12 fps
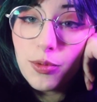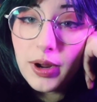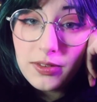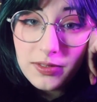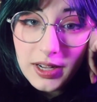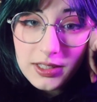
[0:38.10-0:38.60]

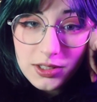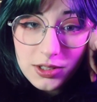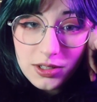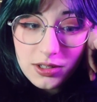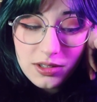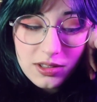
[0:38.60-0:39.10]
way
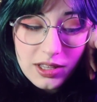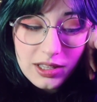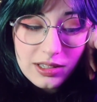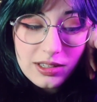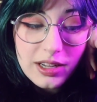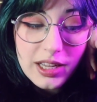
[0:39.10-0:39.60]
faster
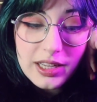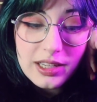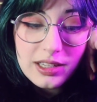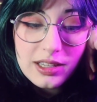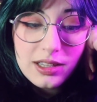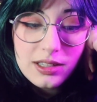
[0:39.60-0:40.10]
than
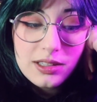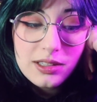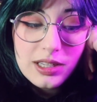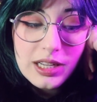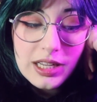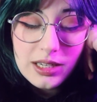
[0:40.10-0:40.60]
laying
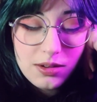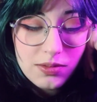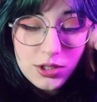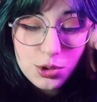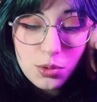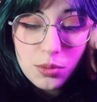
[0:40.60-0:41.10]

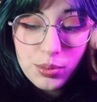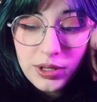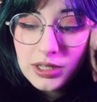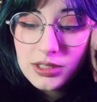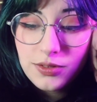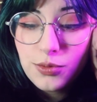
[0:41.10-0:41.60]
individual
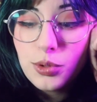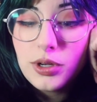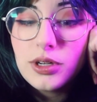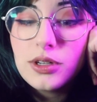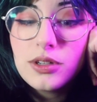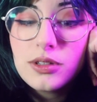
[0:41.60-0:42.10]
planks of
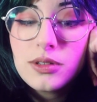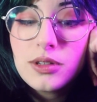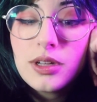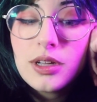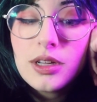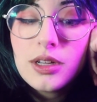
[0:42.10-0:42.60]
wood.
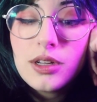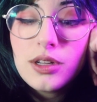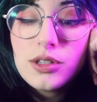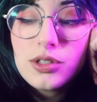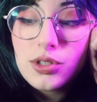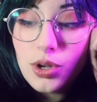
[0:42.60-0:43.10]

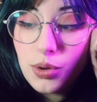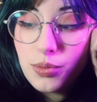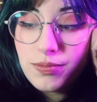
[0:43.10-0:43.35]
So,